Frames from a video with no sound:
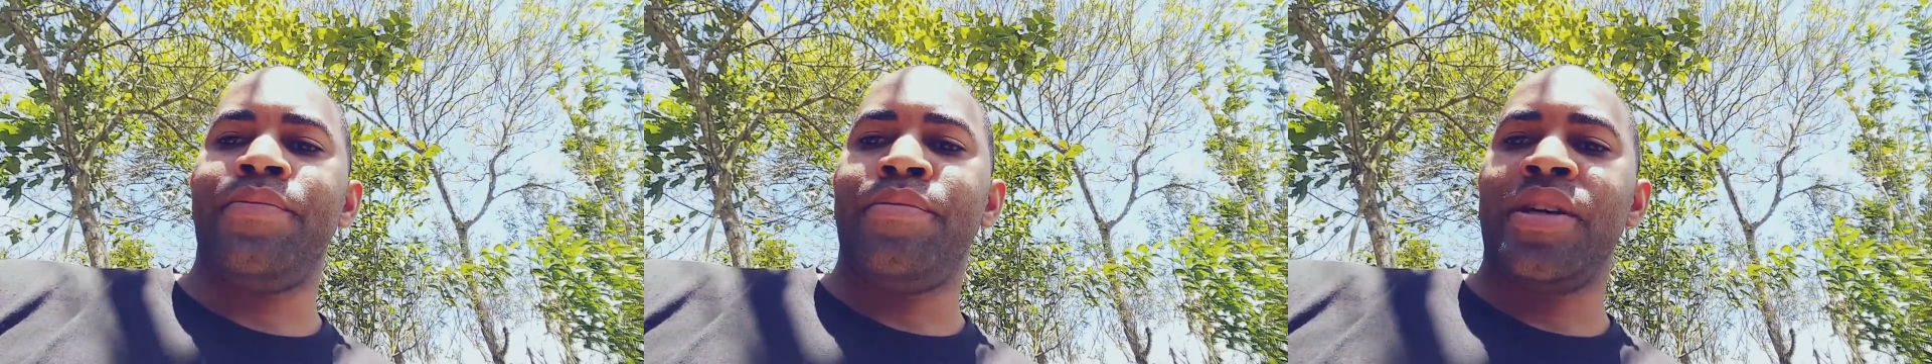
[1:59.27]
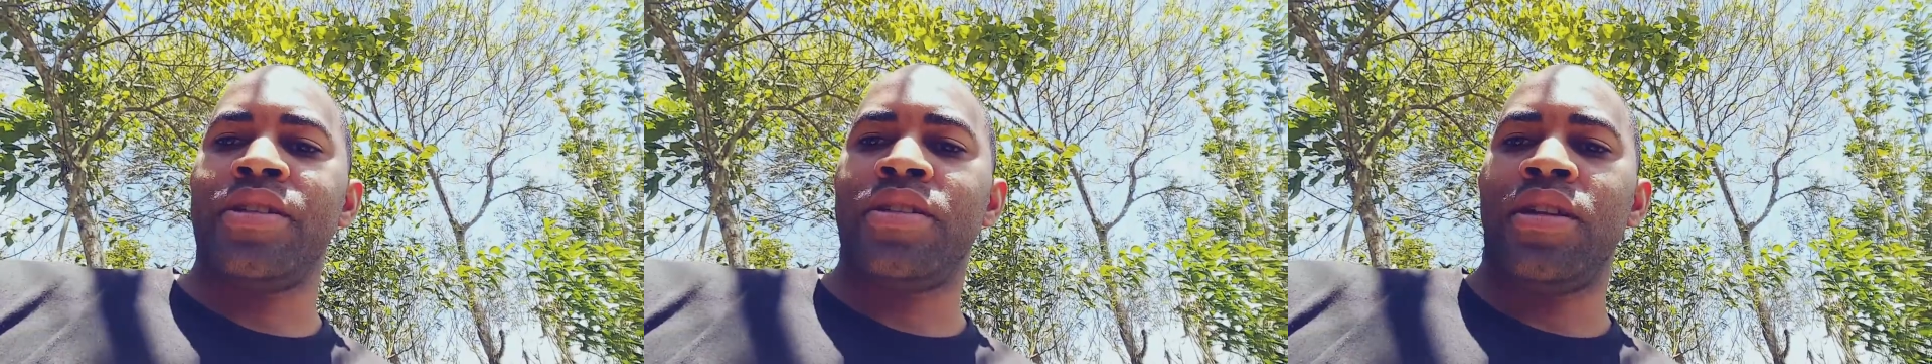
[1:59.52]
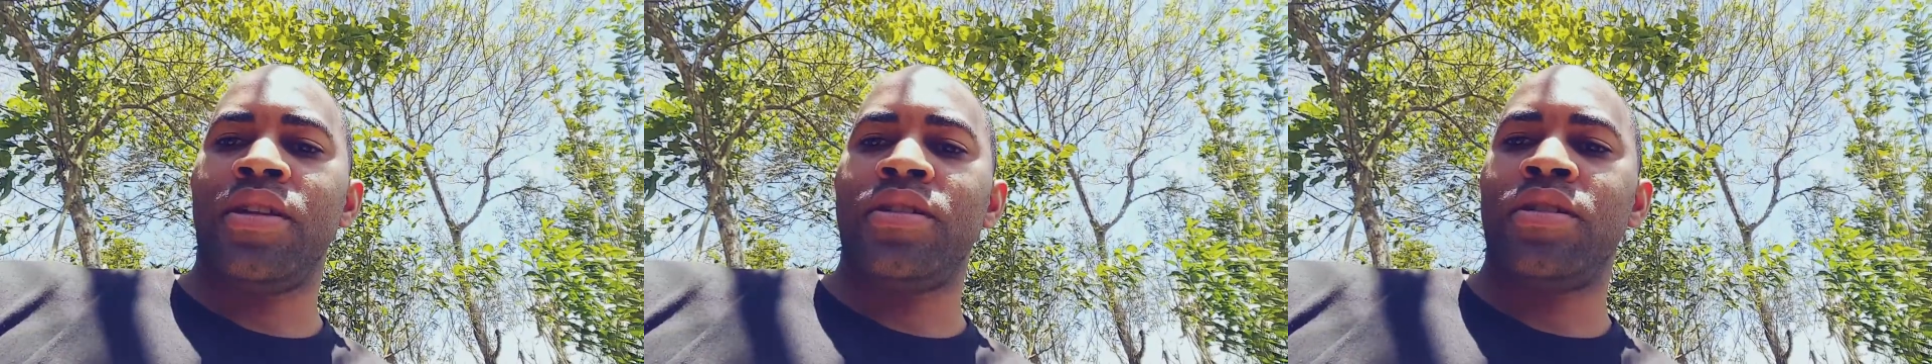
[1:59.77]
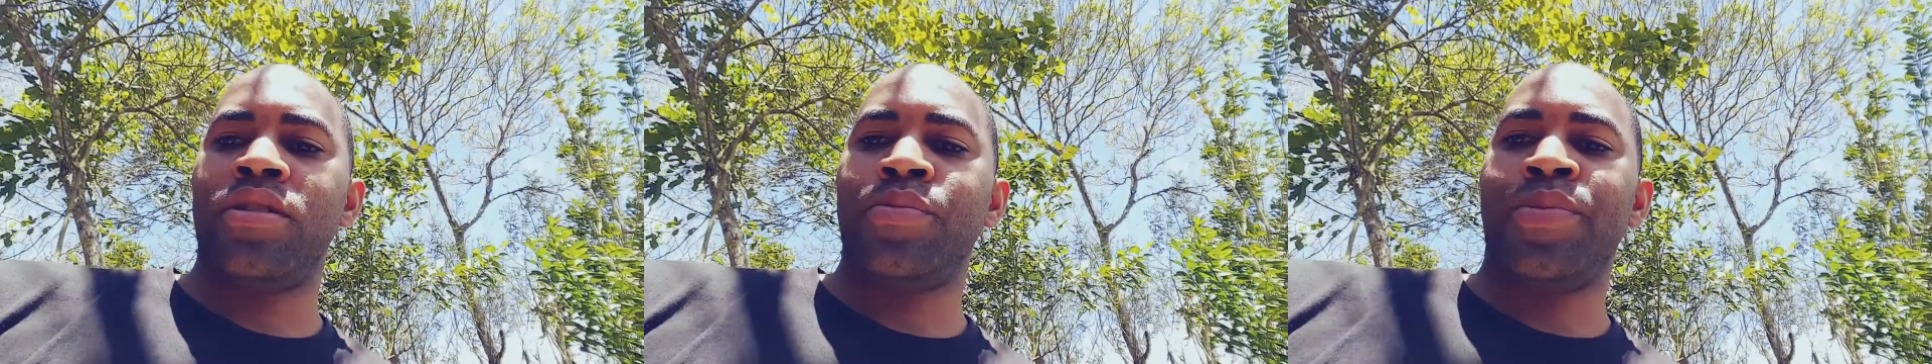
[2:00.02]

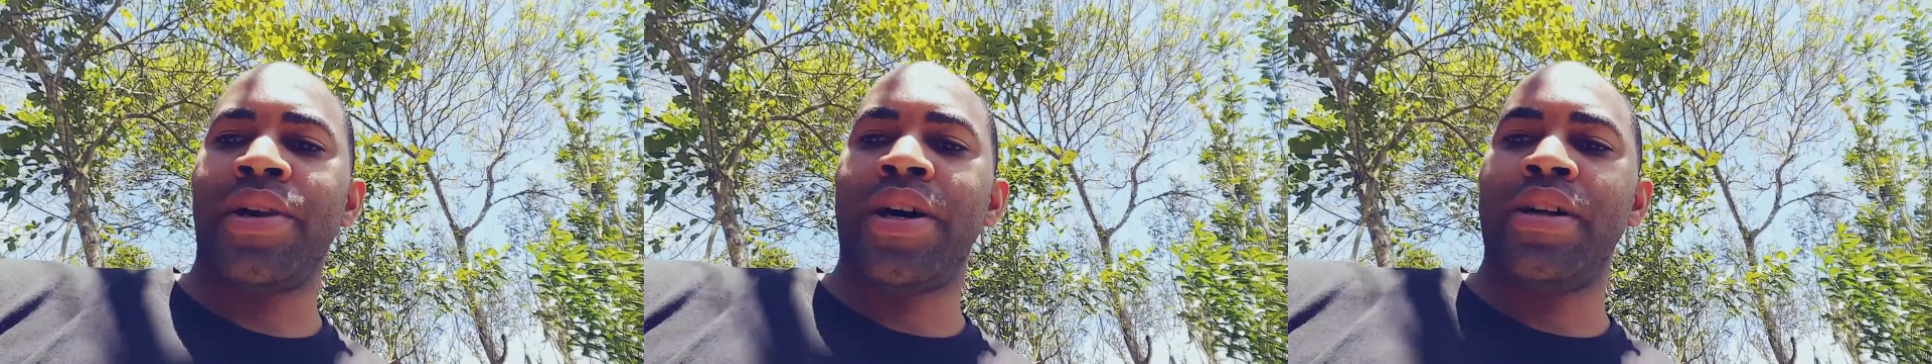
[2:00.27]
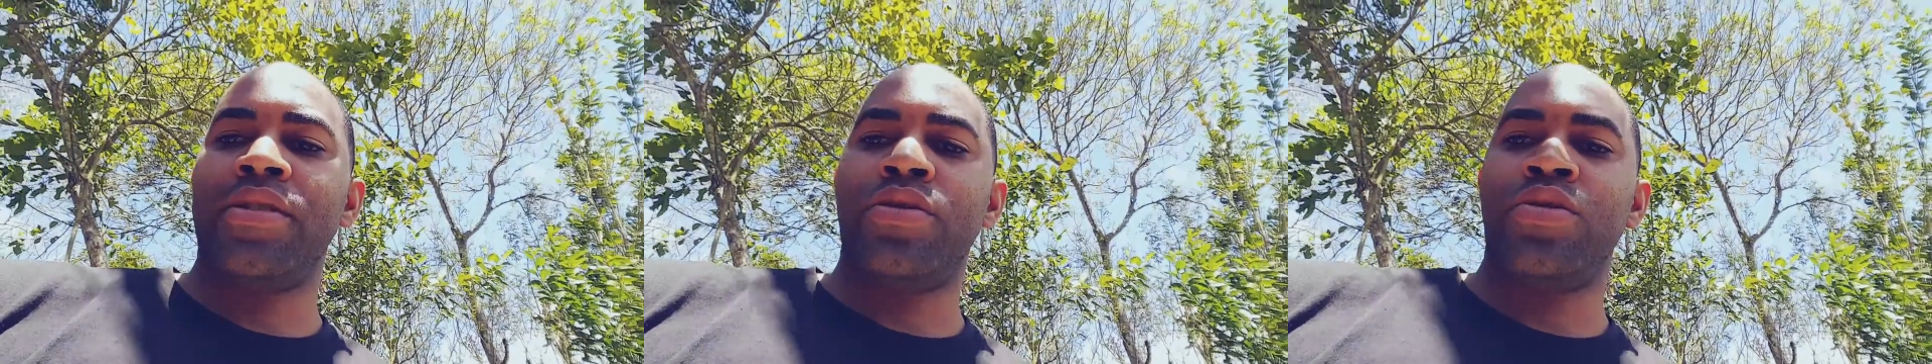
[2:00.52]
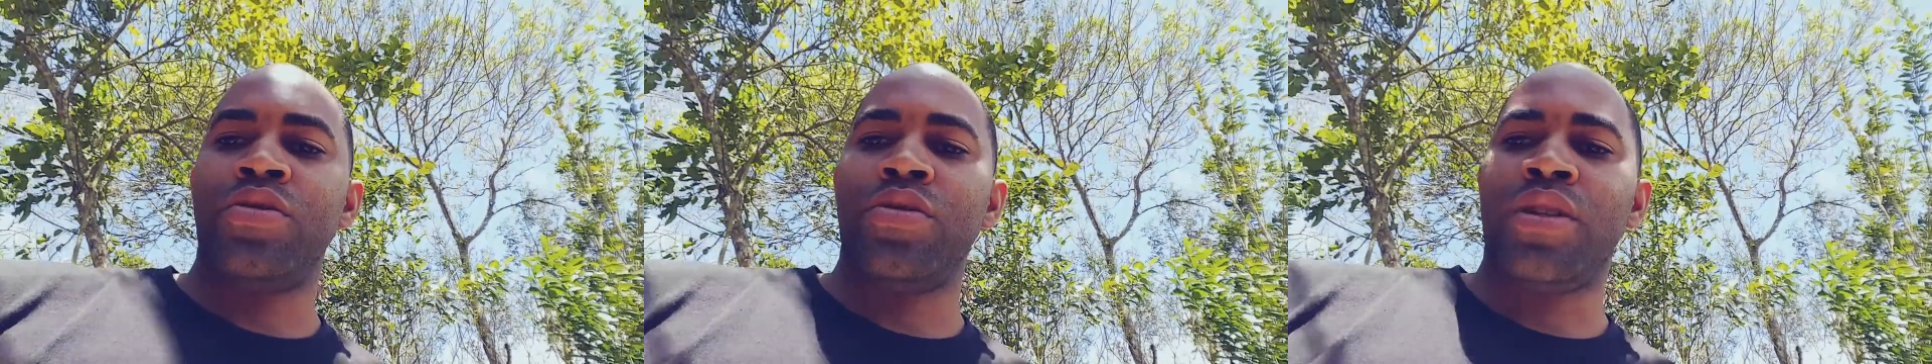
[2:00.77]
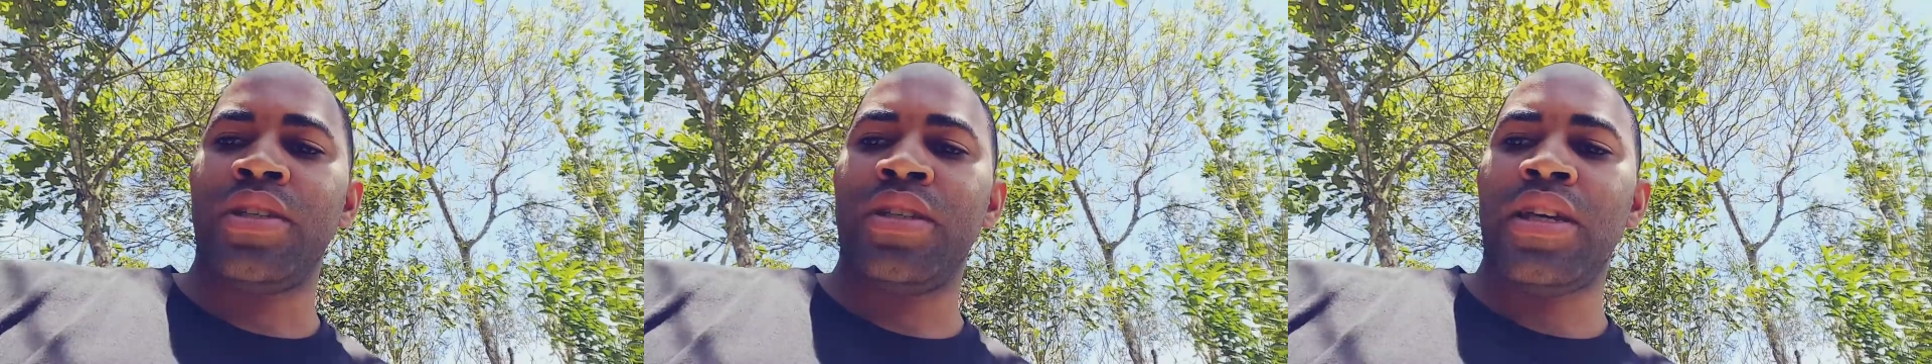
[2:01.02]
Mercedes is planning to do
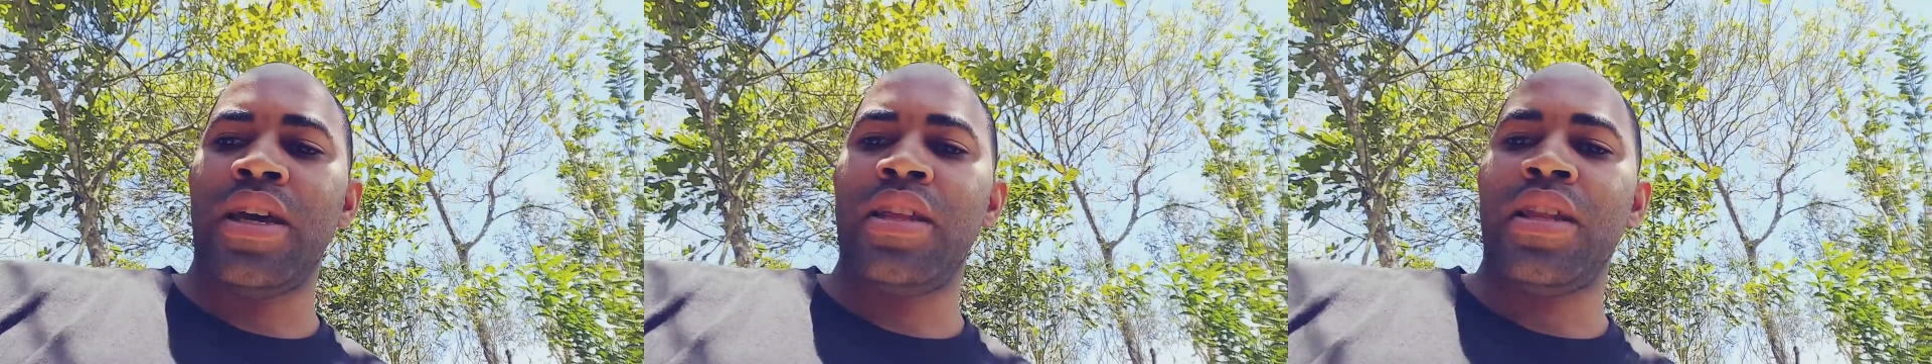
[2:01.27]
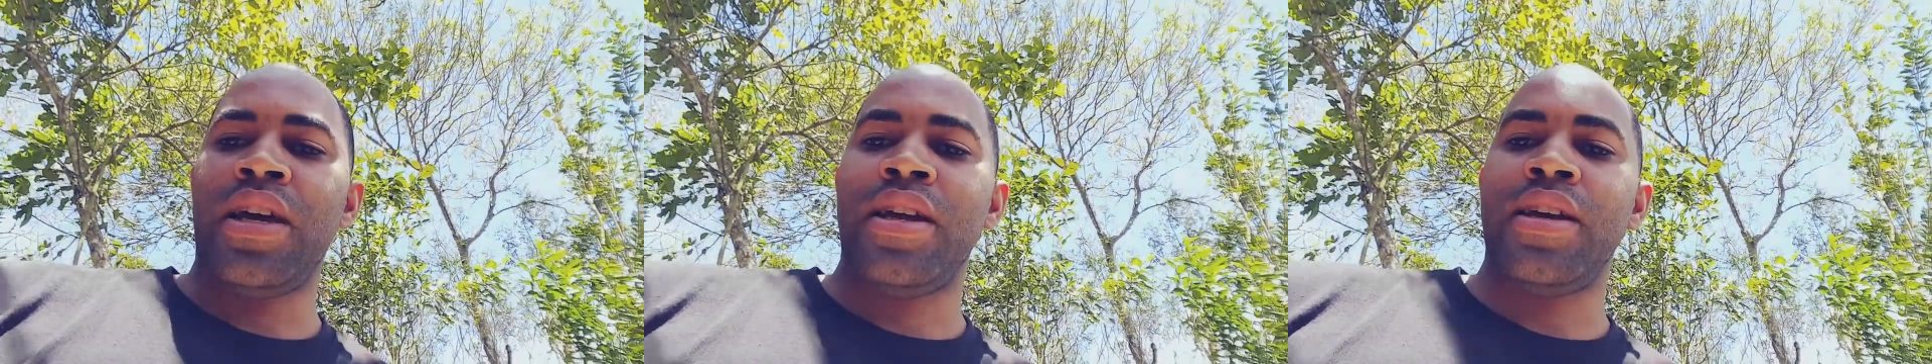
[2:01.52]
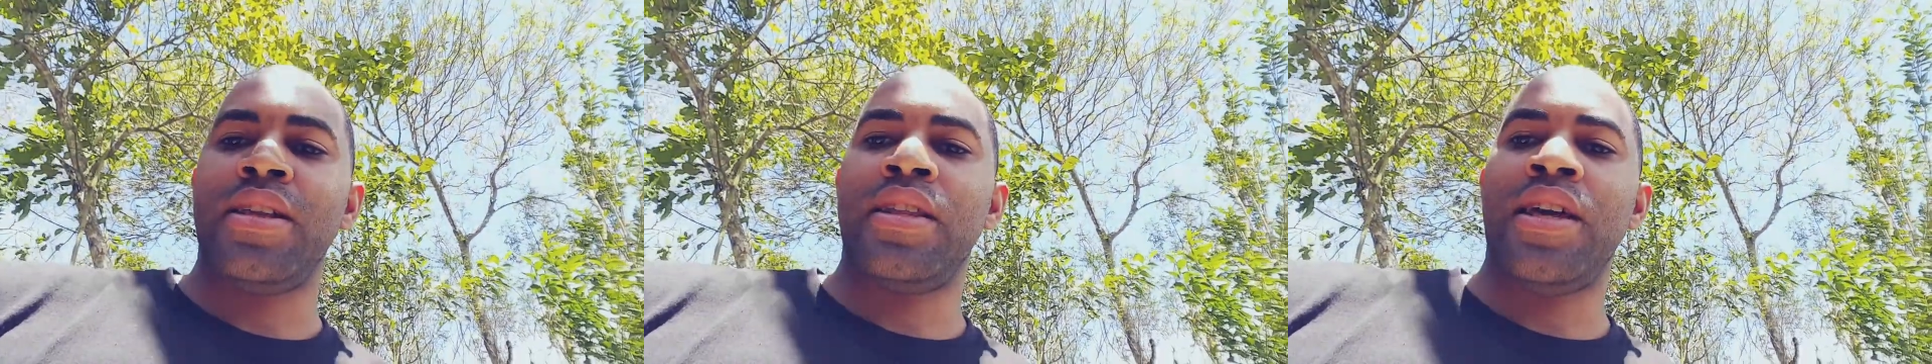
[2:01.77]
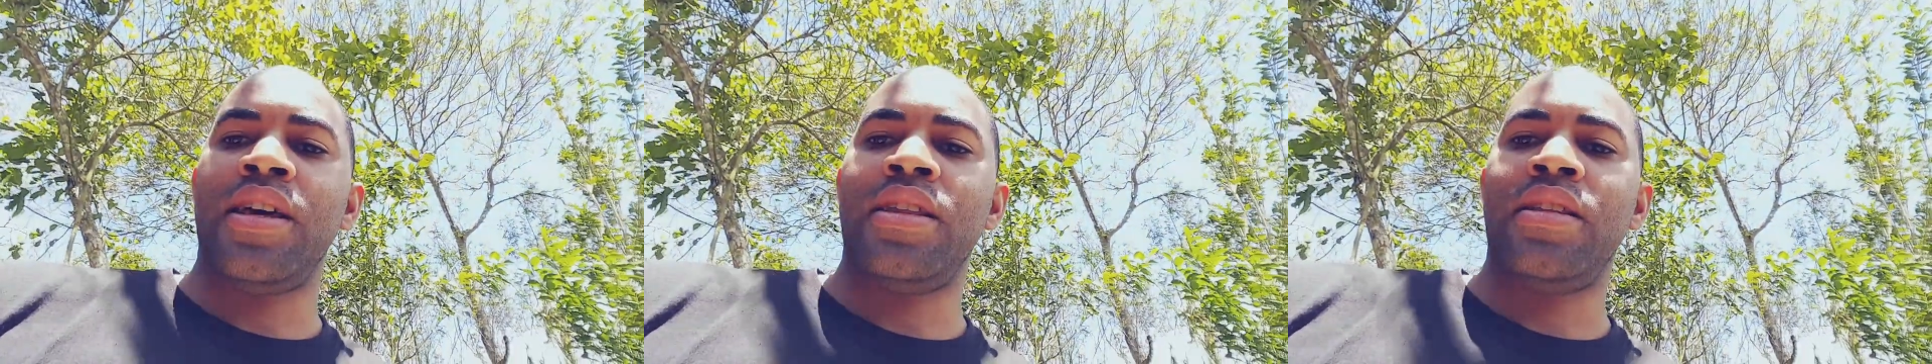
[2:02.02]
the same that
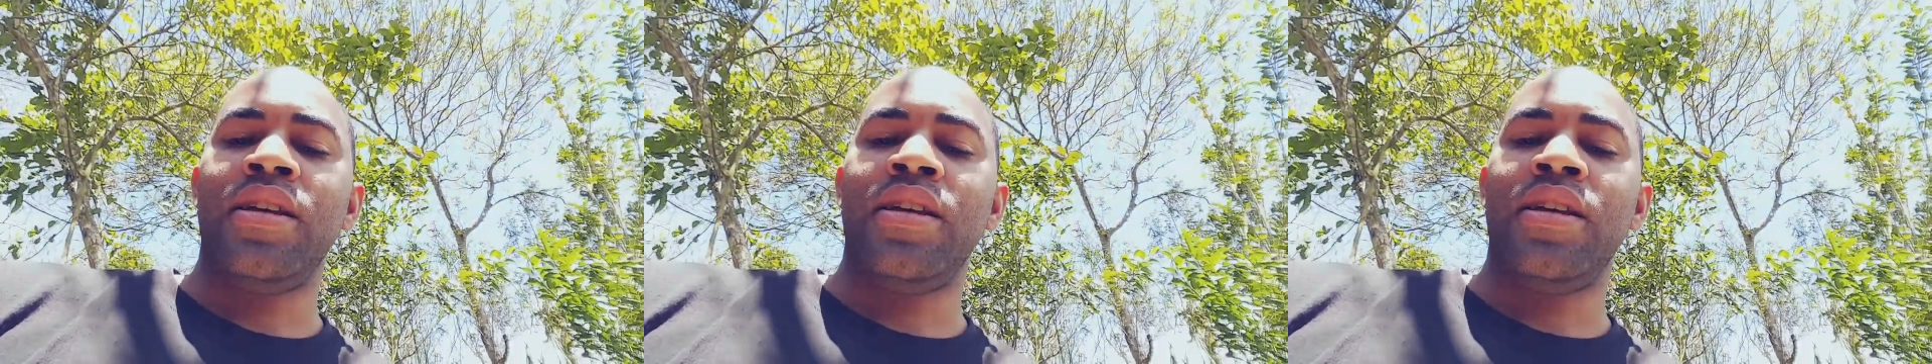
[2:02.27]
they